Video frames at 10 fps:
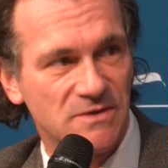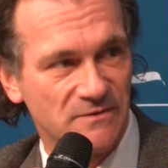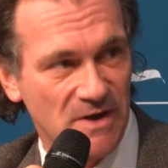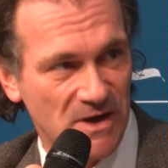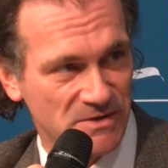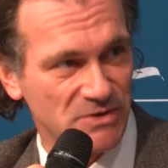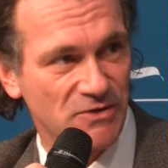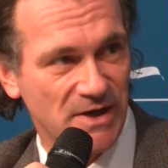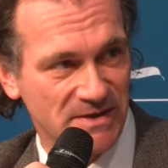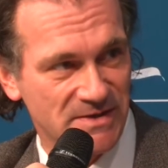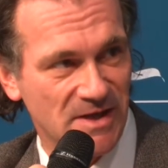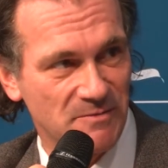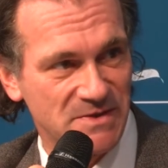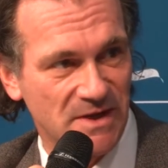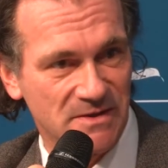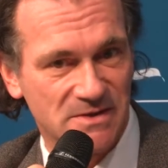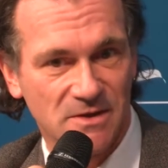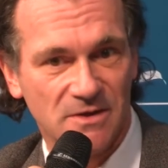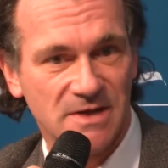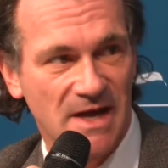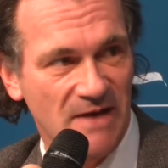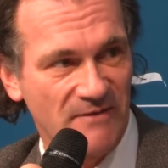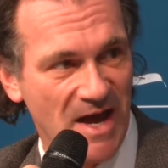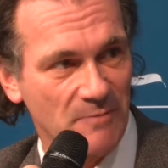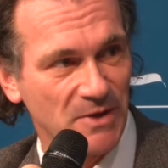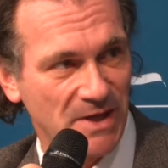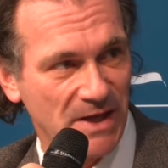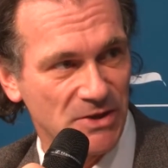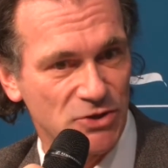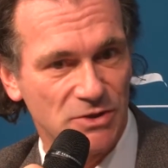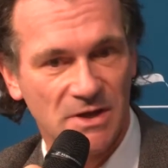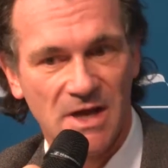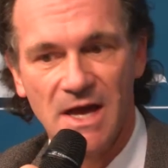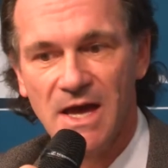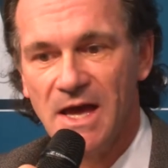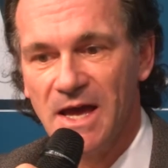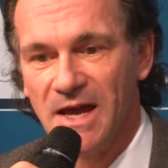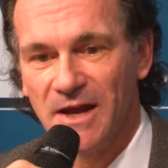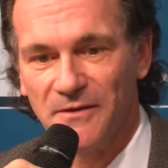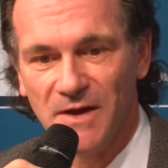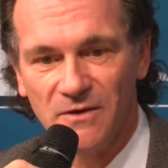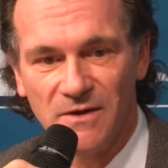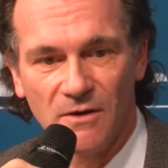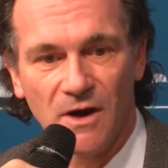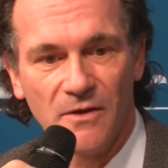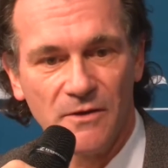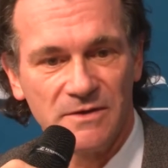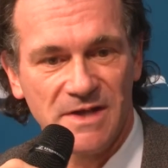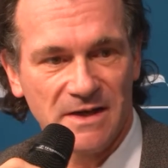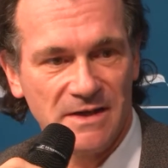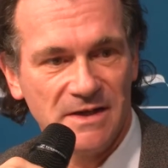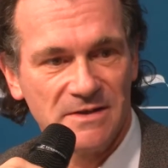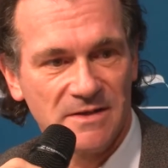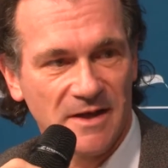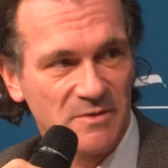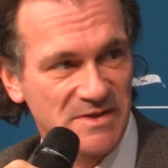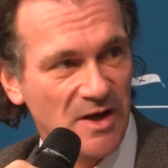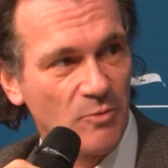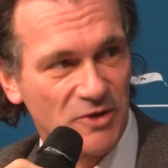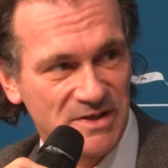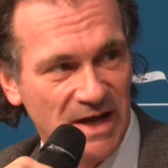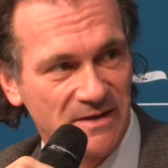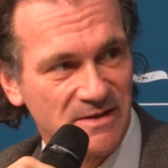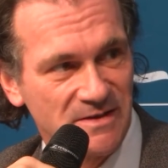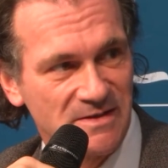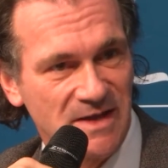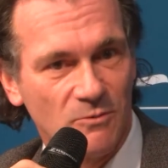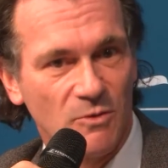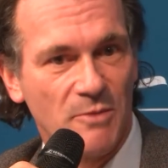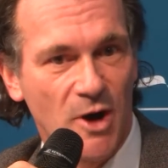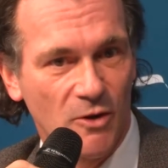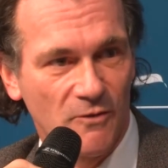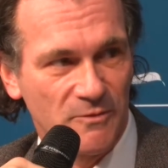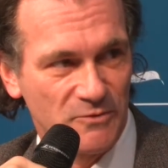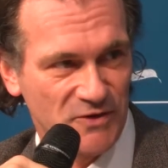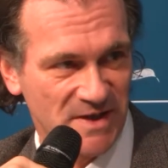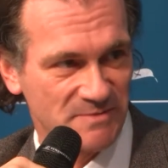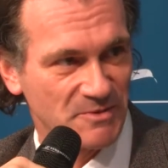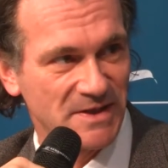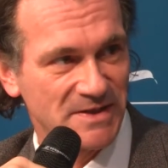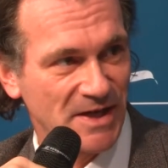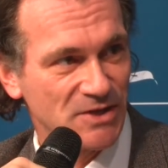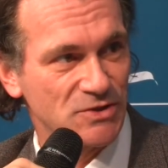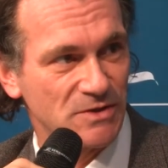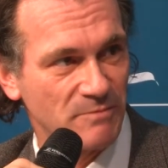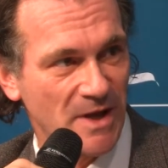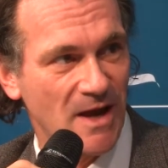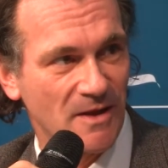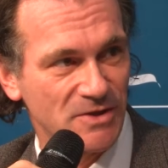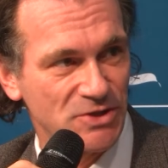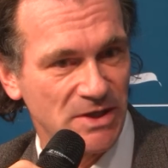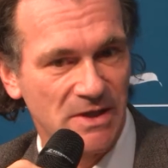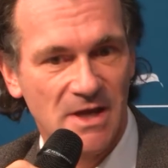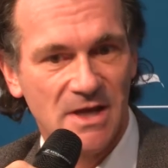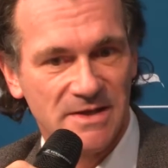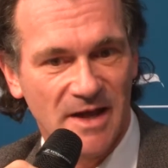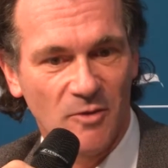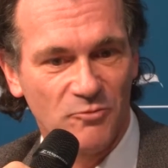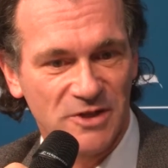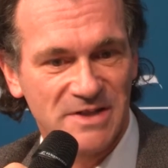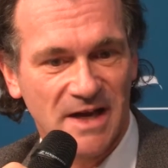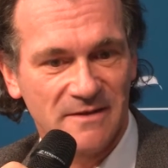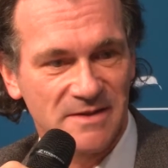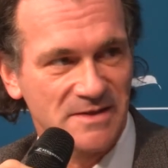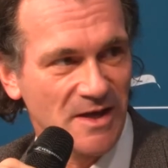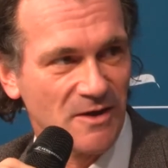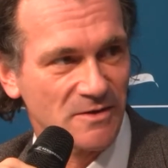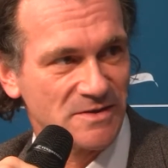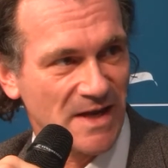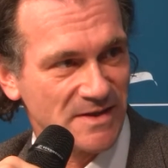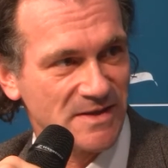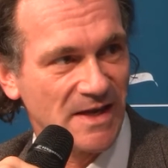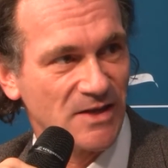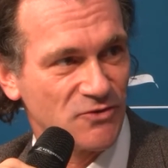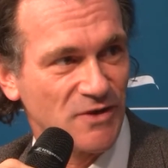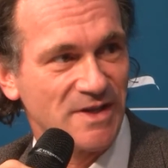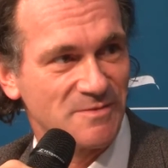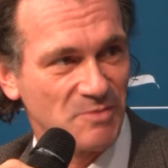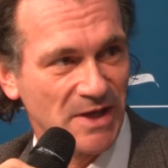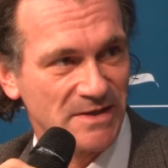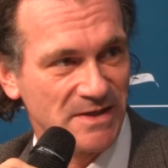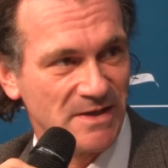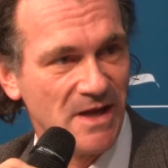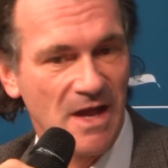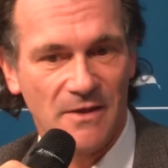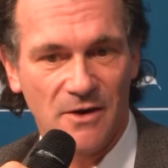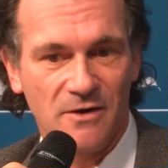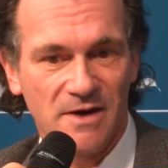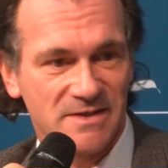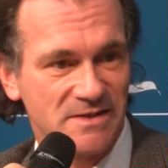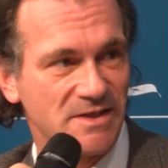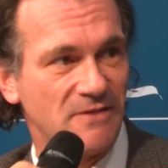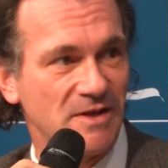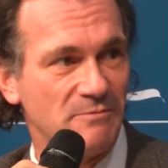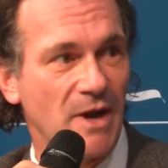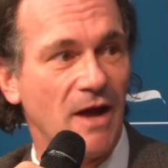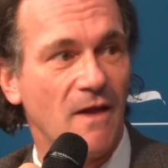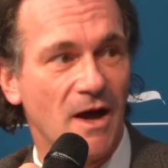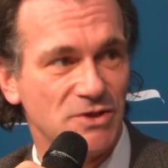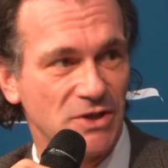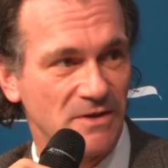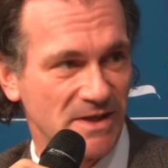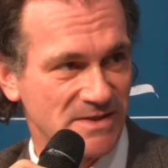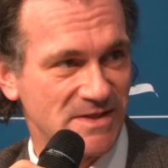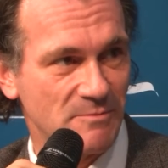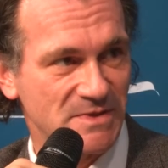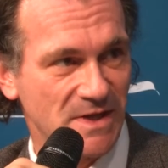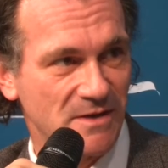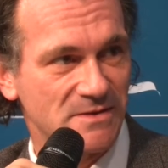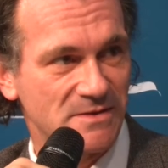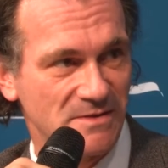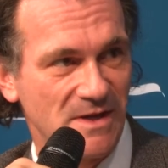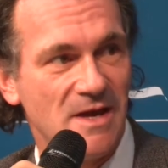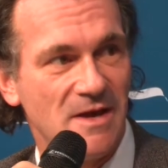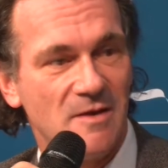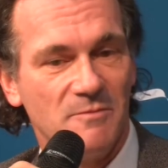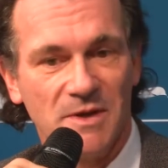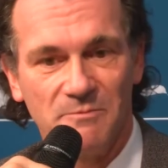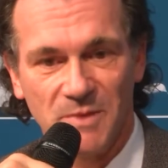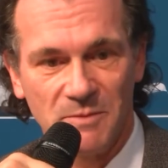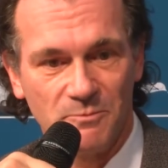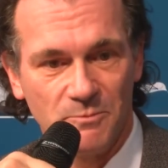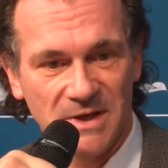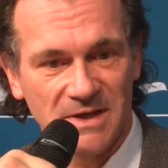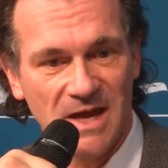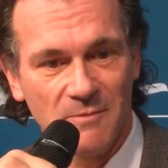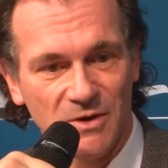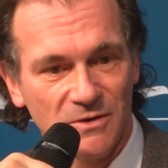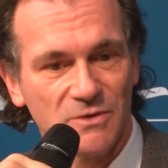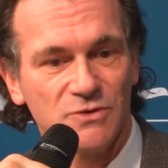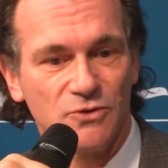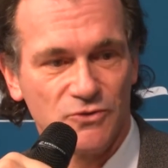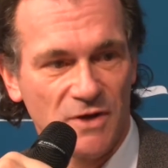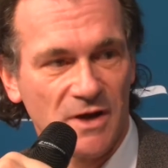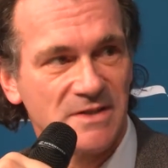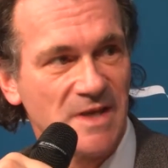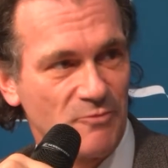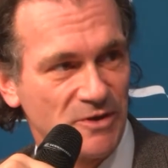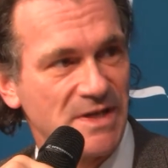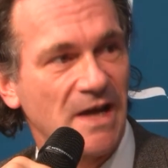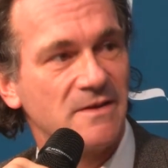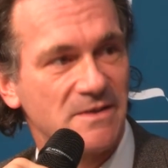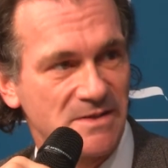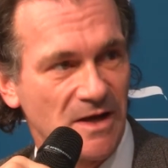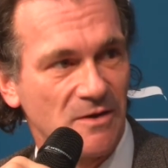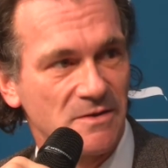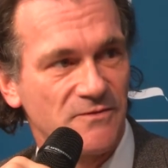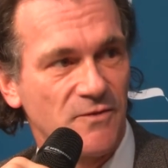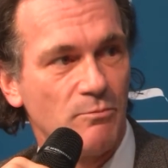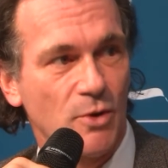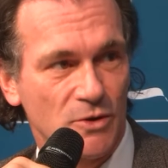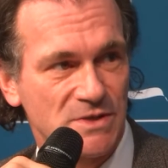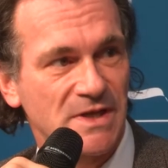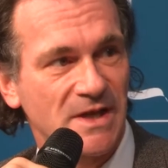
of concentrated stem cells start to have application. And I think there are other techniques like cell protectants that we'll borrow from transplantation biology to help protect the cells as they get transplanted that aren't necessarily biologic like stem cells, but chemicals or drugs that protect the cells from bursting.